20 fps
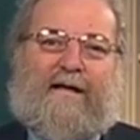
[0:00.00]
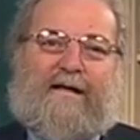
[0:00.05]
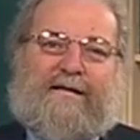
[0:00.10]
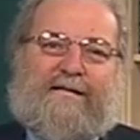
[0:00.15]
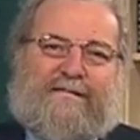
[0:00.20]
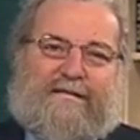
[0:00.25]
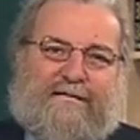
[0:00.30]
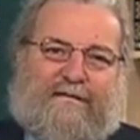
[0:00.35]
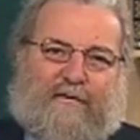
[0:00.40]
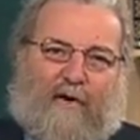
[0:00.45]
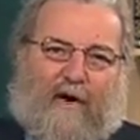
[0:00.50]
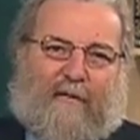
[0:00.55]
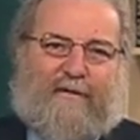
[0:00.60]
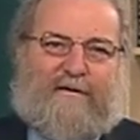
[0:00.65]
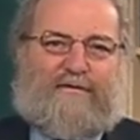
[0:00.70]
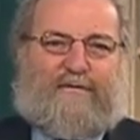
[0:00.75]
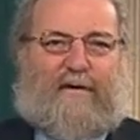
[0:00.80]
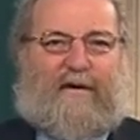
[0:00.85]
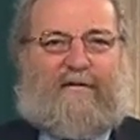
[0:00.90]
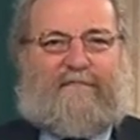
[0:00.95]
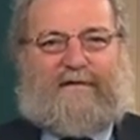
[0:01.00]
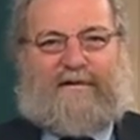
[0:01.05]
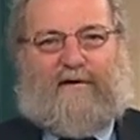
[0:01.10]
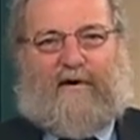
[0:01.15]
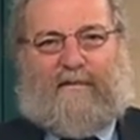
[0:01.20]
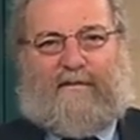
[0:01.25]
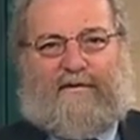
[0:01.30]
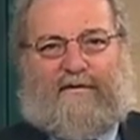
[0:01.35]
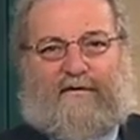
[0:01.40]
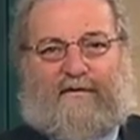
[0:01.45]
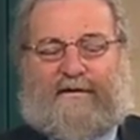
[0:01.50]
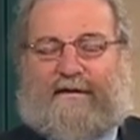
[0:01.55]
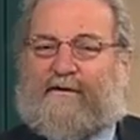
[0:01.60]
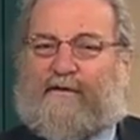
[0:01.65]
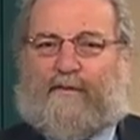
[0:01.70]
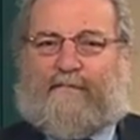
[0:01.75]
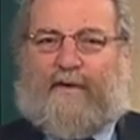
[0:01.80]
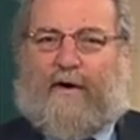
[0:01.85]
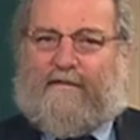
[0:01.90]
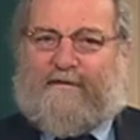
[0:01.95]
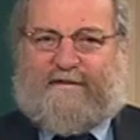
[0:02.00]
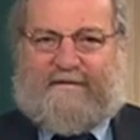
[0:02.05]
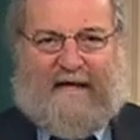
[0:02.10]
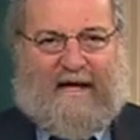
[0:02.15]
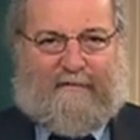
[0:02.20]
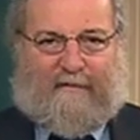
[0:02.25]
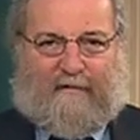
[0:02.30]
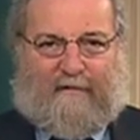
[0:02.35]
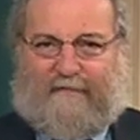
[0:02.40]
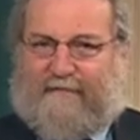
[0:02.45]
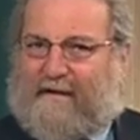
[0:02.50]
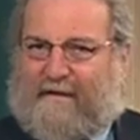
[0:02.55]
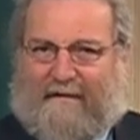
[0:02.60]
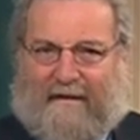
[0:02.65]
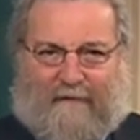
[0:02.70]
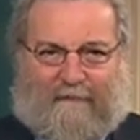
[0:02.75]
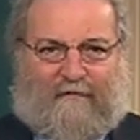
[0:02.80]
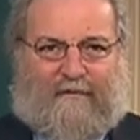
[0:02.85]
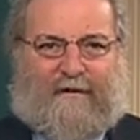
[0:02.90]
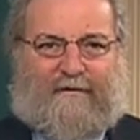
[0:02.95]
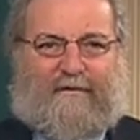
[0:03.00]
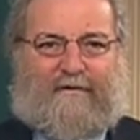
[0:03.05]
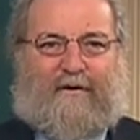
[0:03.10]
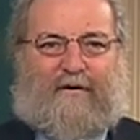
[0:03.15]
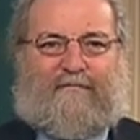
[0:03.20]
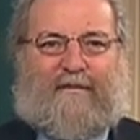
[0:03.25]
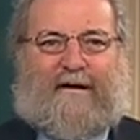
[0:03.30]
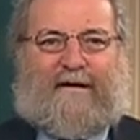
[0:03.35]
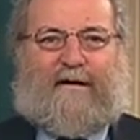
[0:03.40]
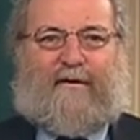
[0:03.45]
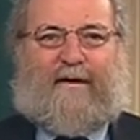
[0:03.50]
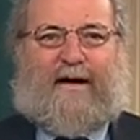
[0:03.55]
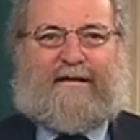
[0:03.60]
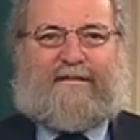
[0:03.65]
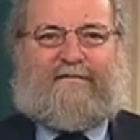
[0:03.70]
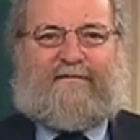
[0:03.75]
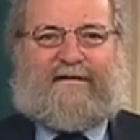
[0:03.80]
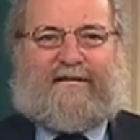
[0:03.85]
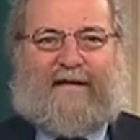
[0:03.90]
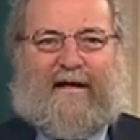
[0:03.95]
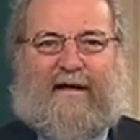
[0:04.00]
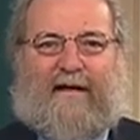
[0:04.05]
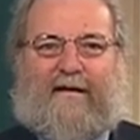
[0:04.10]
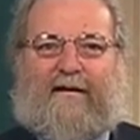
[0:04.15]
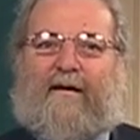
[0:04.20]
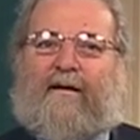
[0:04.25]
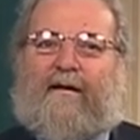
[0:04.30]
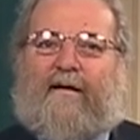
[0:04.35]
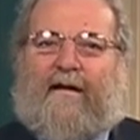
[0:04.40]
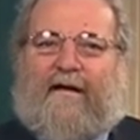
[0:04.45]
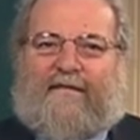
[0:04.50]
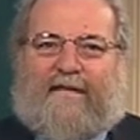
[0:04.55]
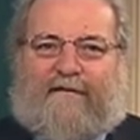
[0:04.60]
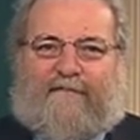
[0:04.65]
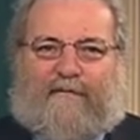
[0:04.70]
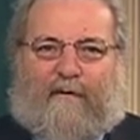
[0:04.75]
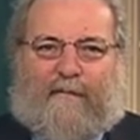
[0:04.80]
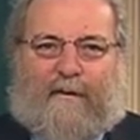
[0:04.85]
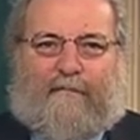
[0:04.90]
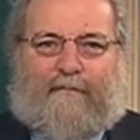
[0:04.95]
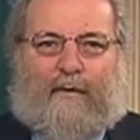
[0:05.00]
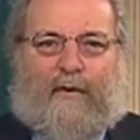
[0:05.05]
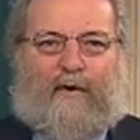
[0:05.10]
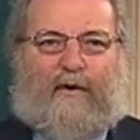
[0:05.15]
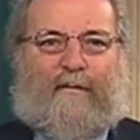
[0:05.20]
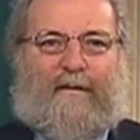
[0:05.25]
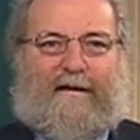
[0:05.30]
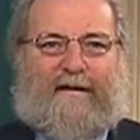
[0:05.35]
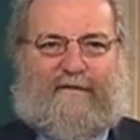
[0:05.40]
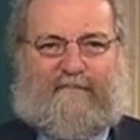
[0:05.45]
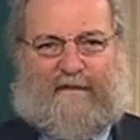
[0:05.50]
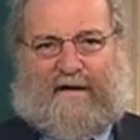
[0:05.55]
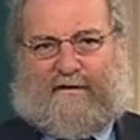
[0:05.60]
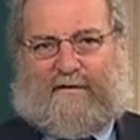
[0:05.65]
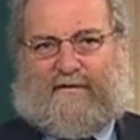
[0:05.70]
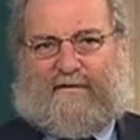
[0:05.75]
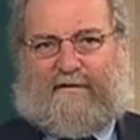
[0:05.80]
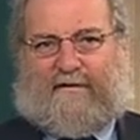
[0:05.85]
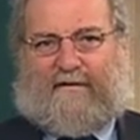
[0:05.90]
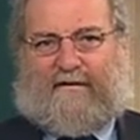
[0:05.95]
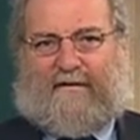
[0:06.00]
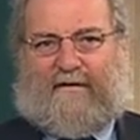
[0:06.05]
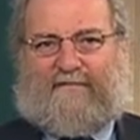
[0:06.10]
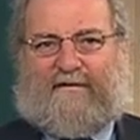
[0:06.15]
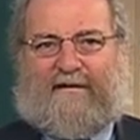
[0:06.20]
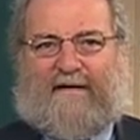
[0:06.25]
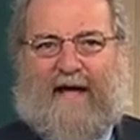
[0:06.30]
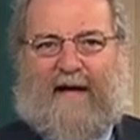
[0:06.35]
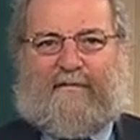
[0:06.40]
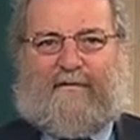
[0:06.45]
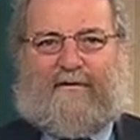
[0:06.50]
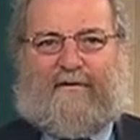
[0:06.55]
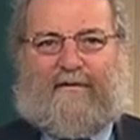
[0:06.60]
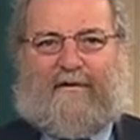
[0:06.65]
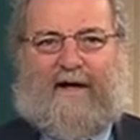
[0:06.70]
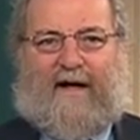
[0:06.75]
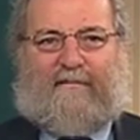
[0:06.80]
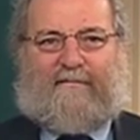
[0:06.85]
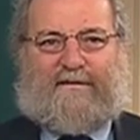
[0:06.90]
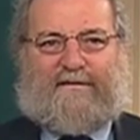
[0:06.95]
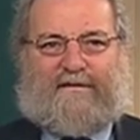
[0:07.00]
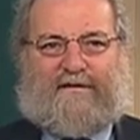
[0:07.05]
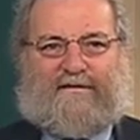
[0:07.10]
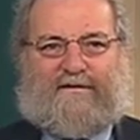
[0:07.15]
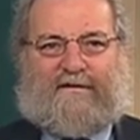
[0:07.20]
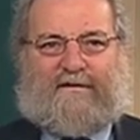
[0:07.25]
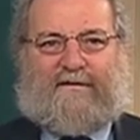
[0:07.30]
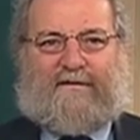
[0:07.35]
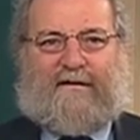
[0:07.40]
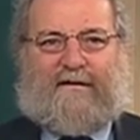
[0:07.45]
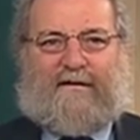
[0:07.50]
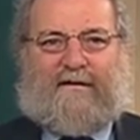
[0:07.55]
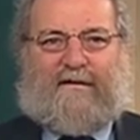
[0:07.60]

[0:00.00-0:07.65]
Since carbon-12 and carbon-13 are both stable, they never undergo radioactive decay, they form a permanent record of the chemical composition